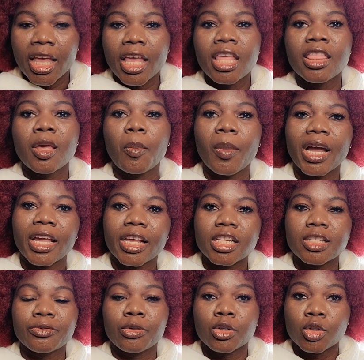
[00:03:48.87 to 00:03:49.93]
in the market
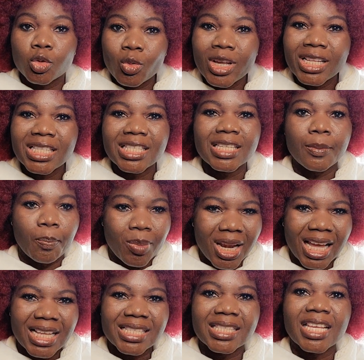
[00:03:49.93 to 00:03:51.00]
for 20
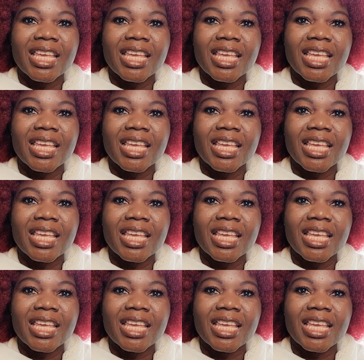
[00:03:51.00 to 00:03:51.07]
plus